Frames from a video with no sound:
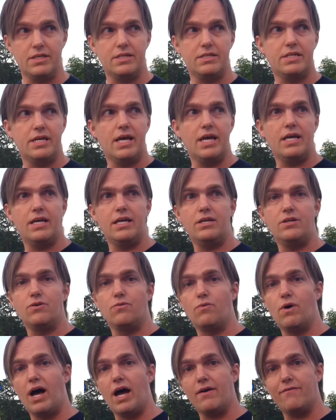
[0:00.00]
the day
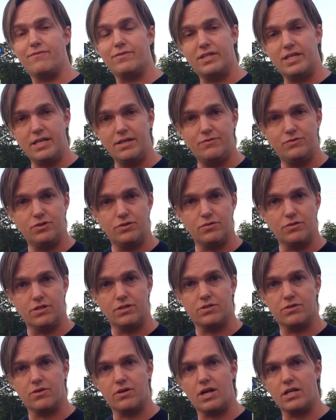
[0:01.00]
your wife leaves you
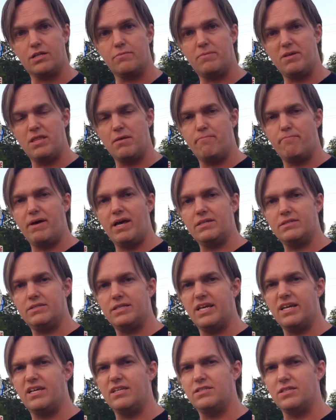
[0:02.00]
can turn out to be the best
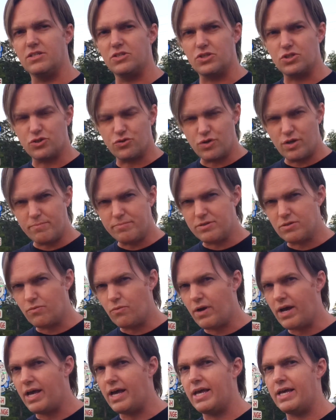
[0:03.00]
day, because it strips
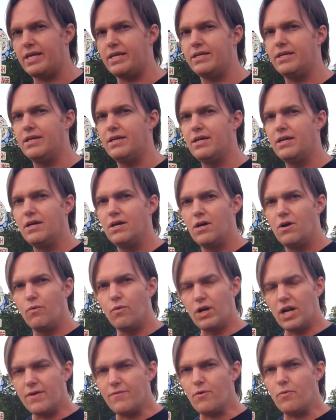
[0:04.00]
away
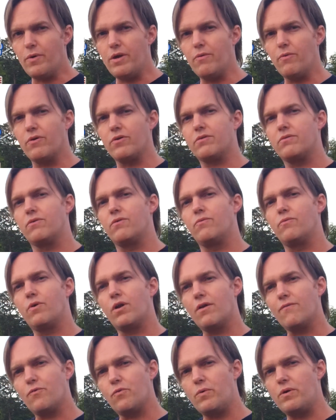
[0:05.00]
whatever we were
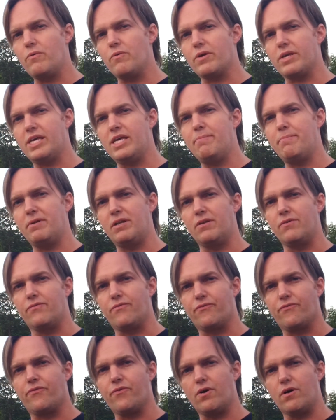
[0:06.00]
keeping in
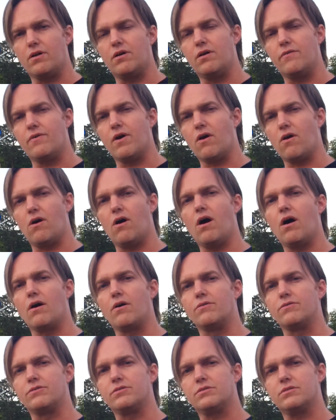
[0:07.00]
front of our
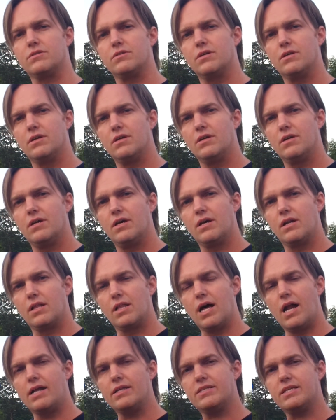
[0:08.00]
hearts. And a
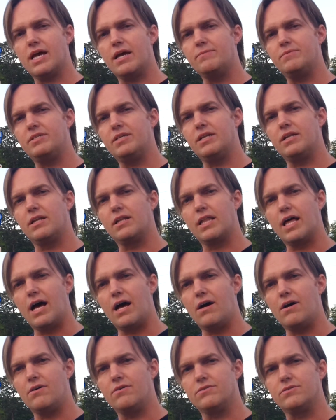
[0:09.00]
lot of times then it
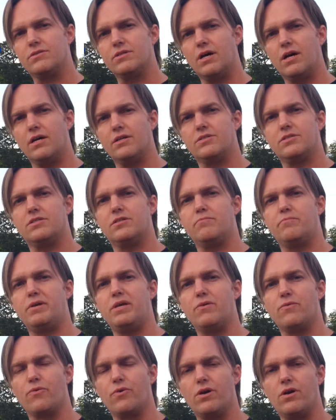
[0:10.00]
allows us to
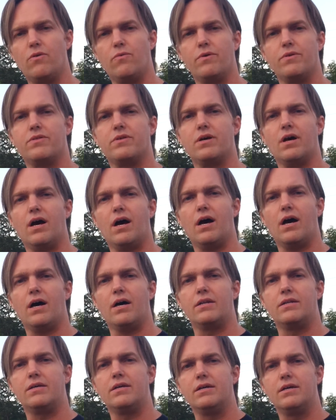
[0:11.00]
be real with God